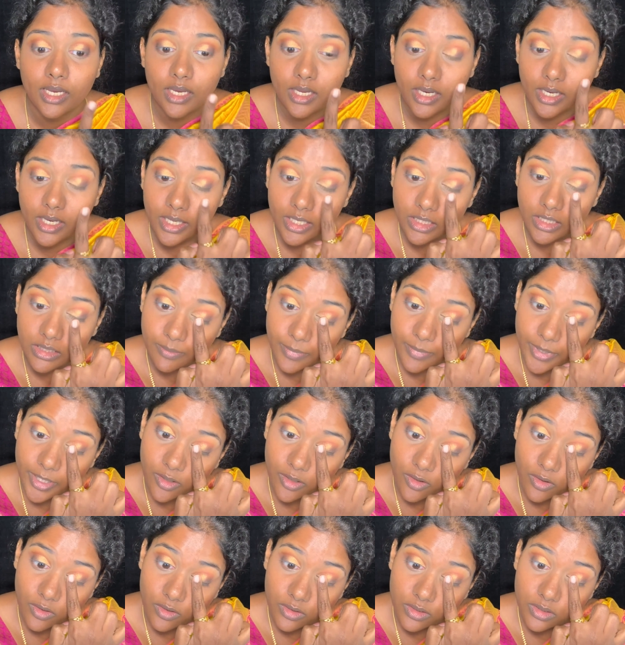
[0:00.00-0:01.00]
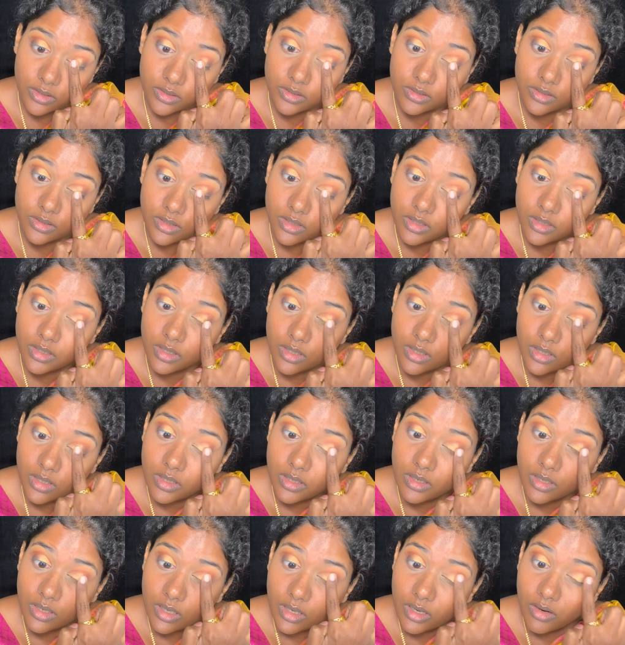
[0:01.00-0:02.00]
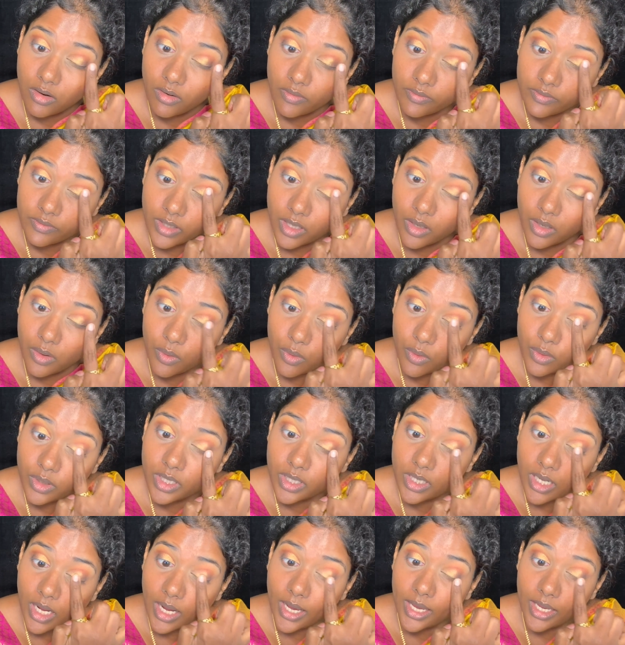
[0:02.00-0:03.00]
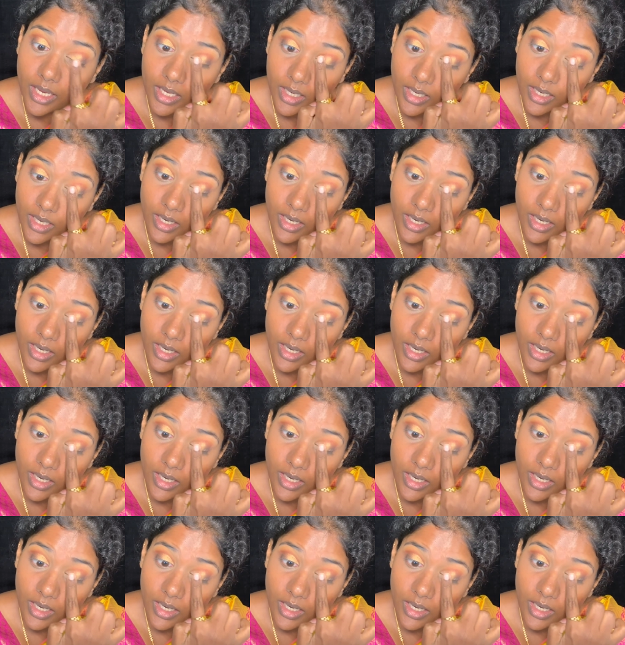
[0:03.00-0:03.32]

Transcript: crease because of the hooded eye.